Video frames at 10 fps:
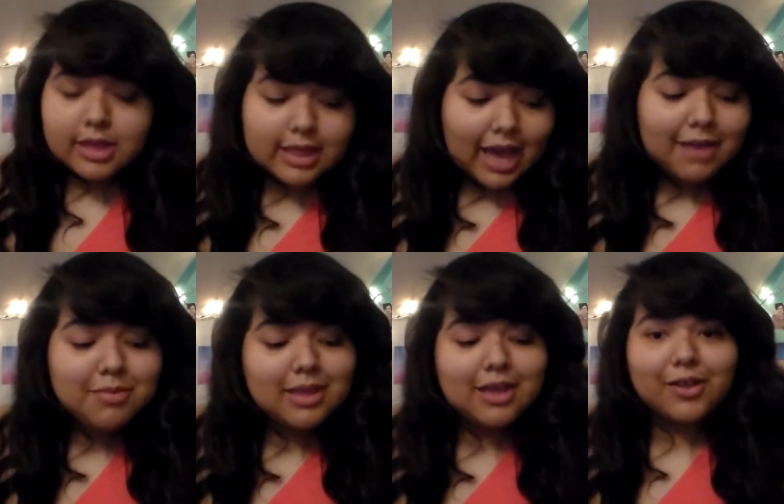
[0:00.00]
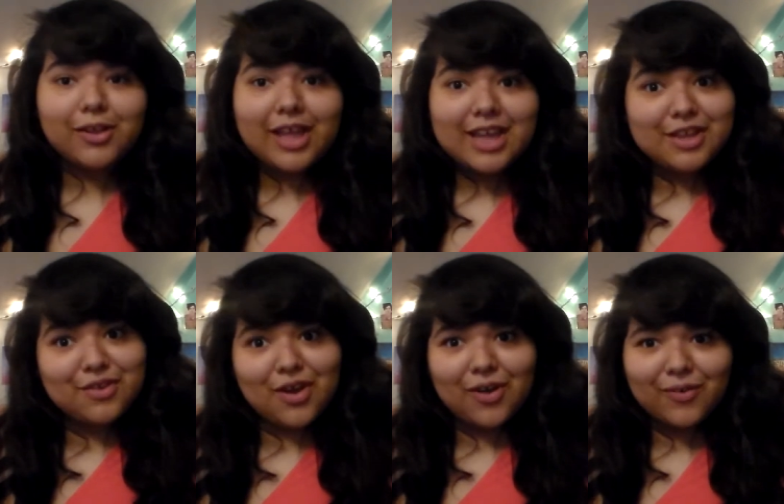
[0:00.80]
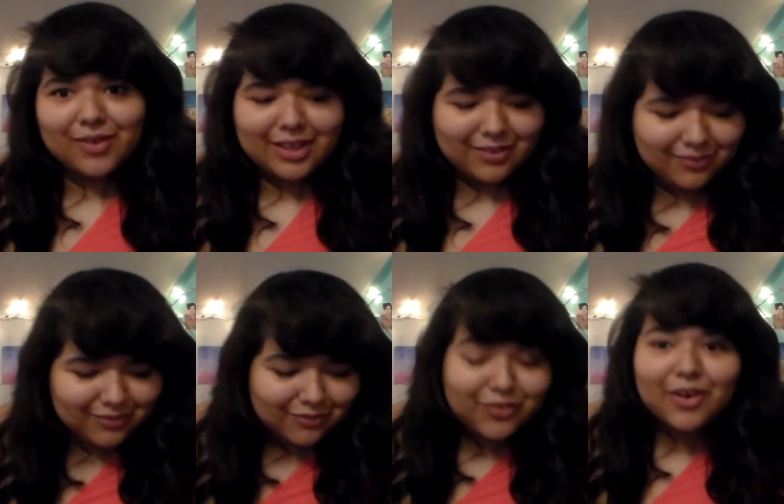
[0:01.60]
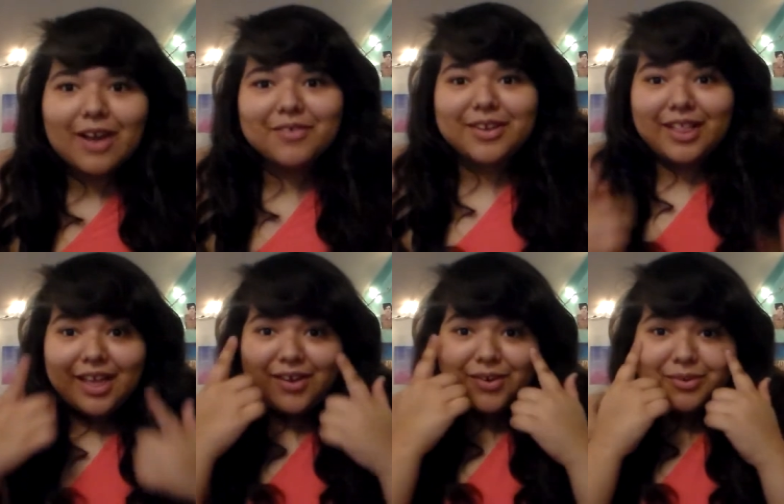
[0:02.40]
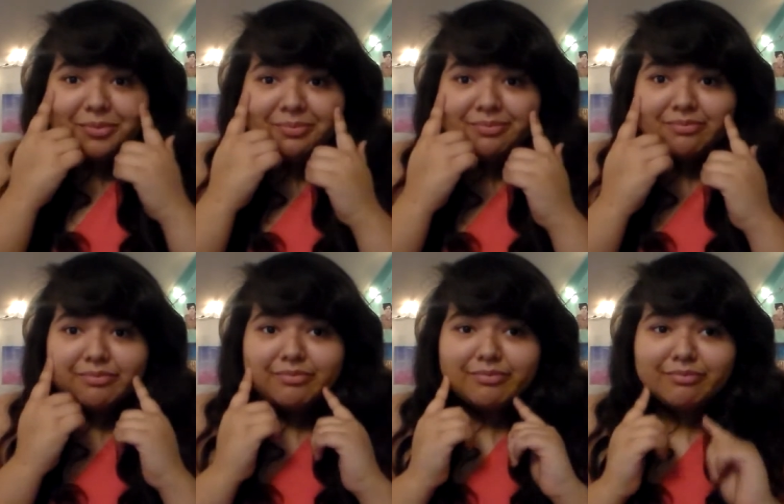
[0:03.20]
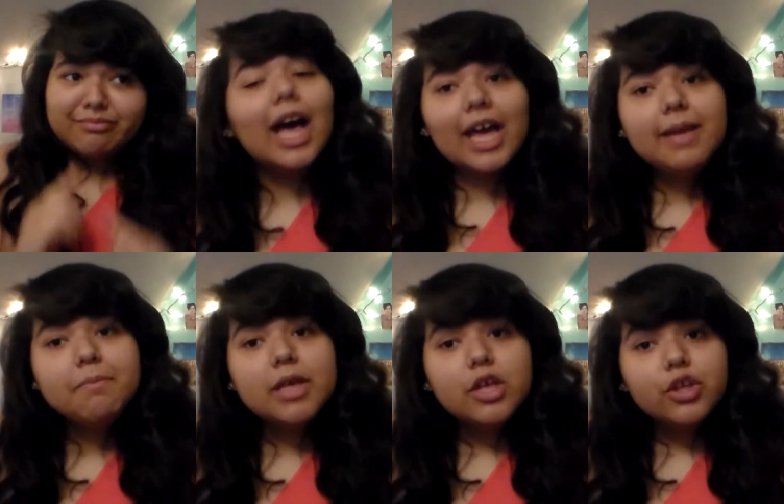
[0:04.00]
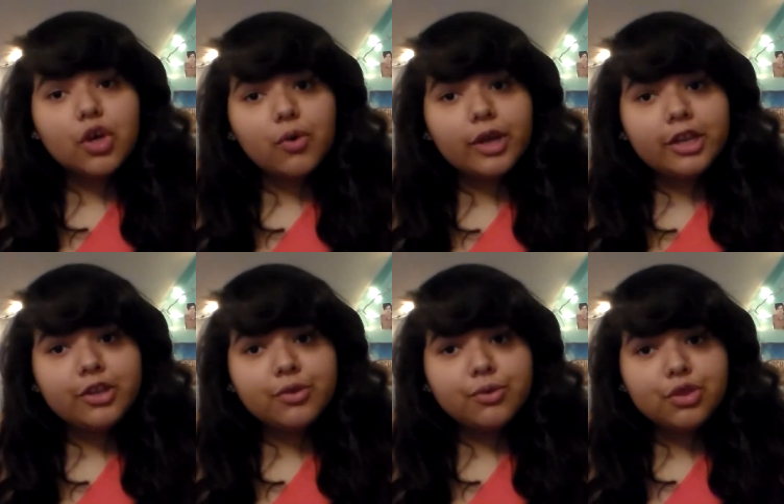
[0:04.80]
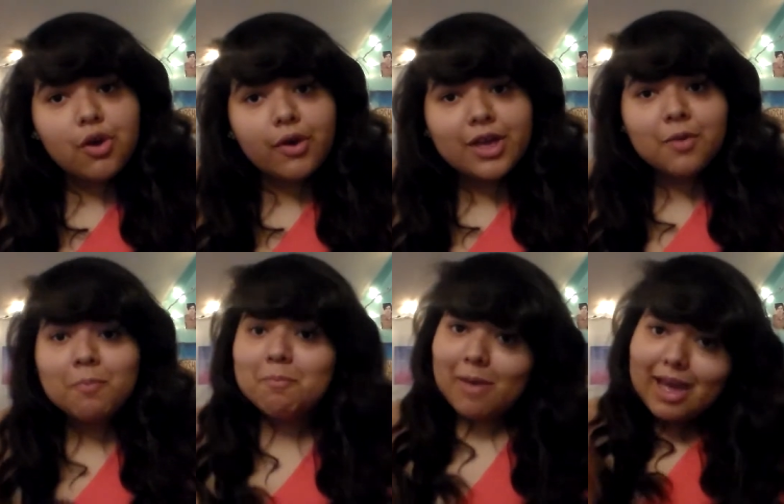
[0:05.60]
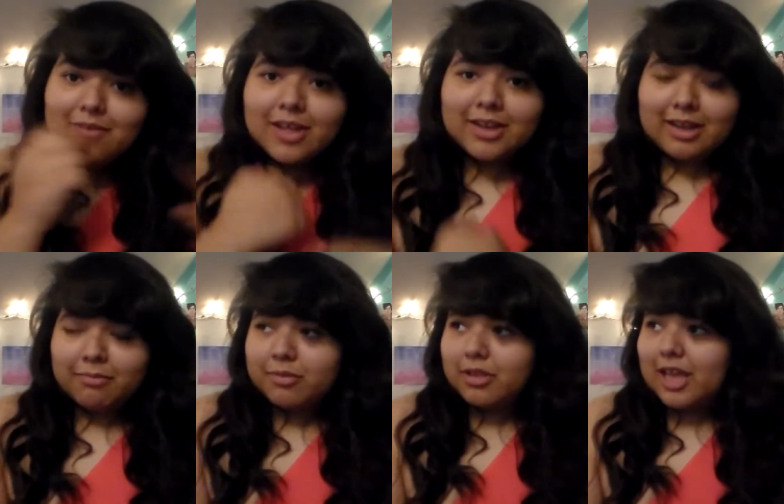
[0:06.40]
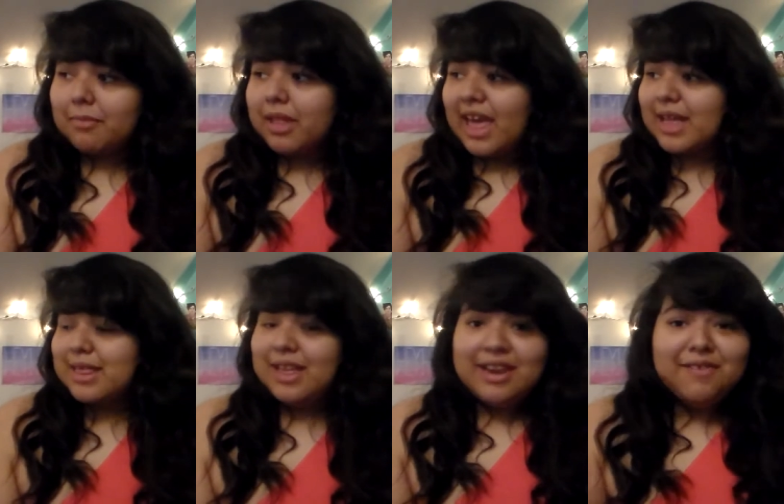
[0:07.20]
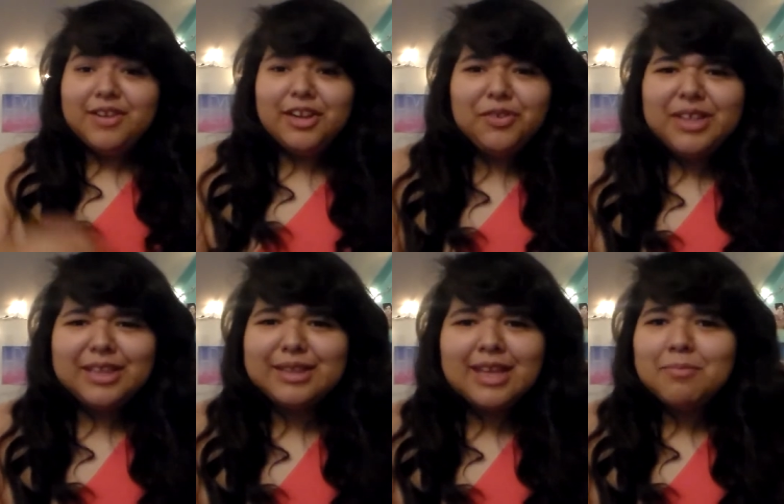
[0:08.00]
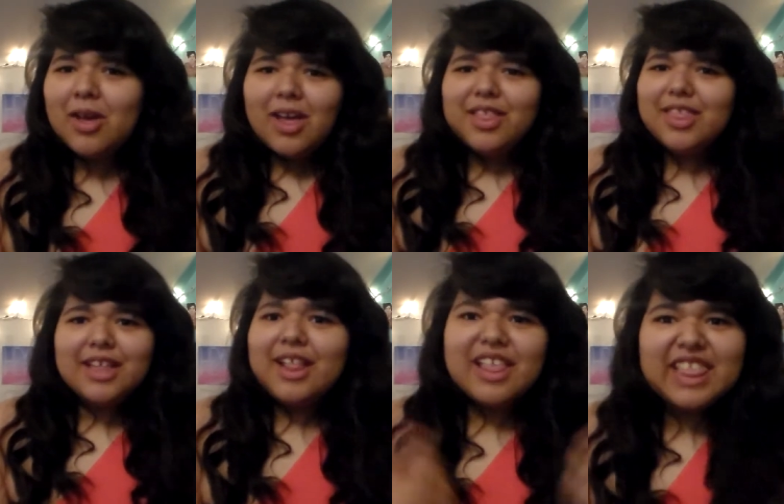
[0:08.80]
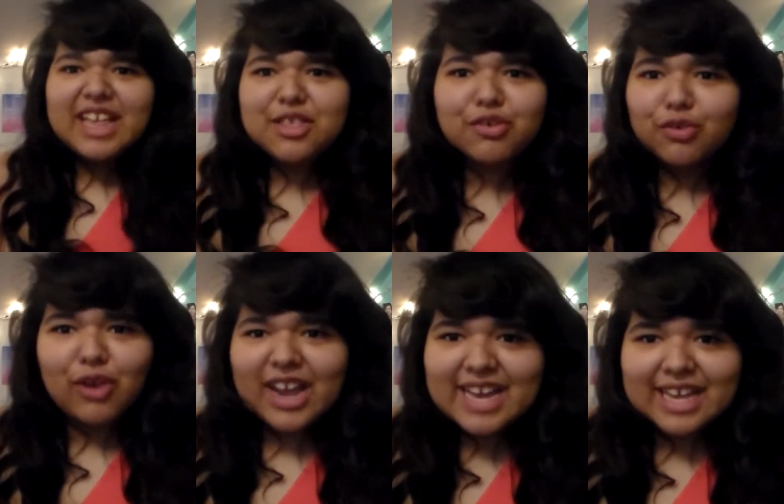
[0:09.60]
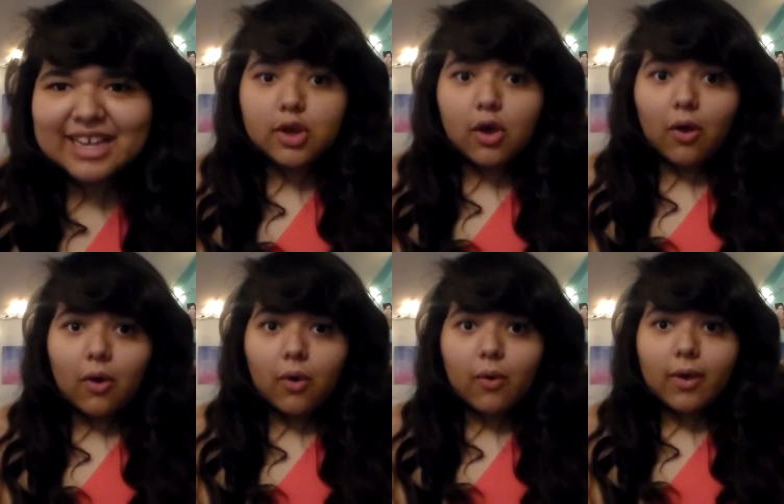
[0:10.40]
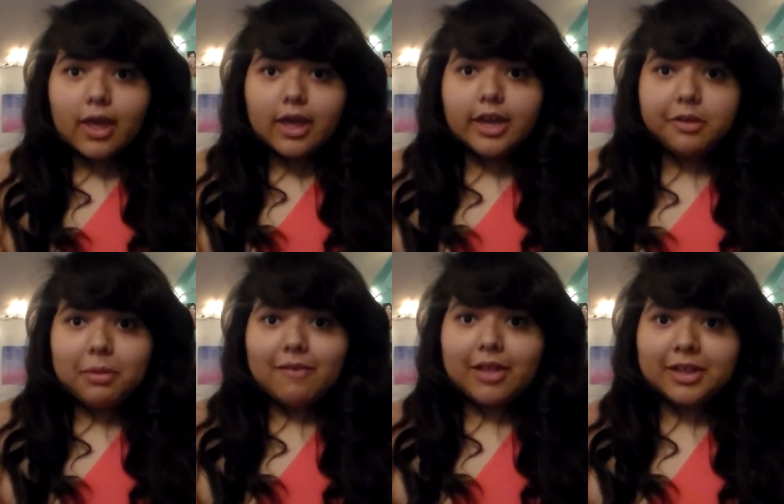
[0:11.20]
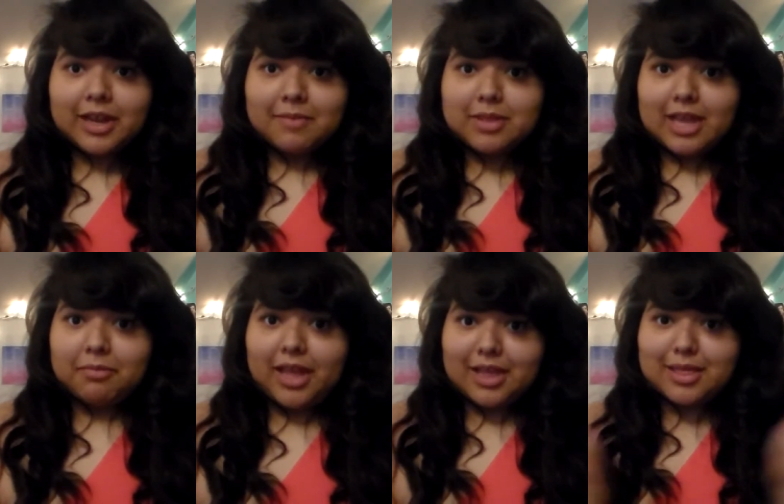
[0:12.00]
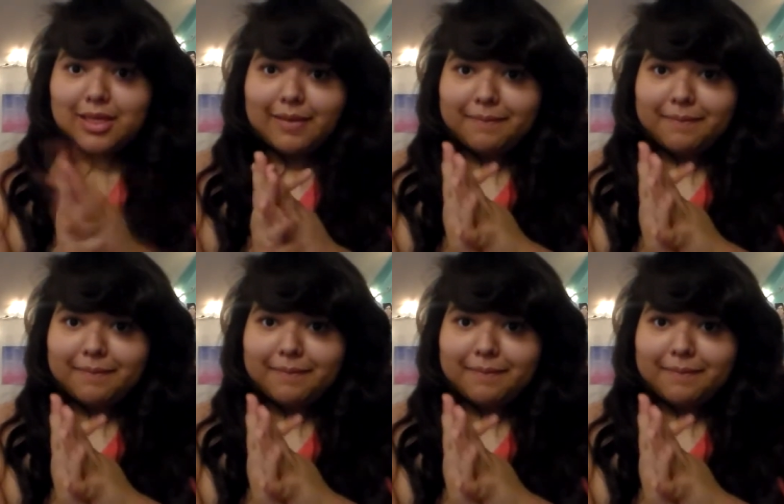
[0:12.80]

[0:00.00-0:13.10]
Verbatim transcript: Since I'm single and, you know, forever alone, I'm going to show you my Valentine's Day plans. And if you're doing the same, then that's great. So here's my Valentine's Day plans.